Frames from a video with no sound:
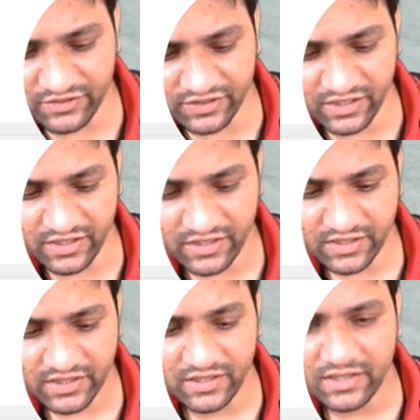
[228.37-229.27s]
sc
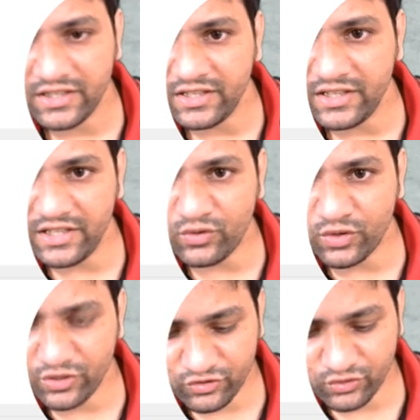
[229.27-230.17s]

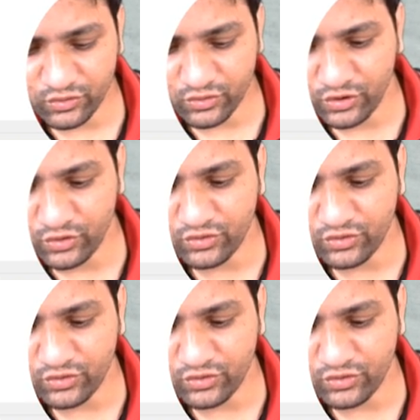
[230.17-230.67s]
equals to new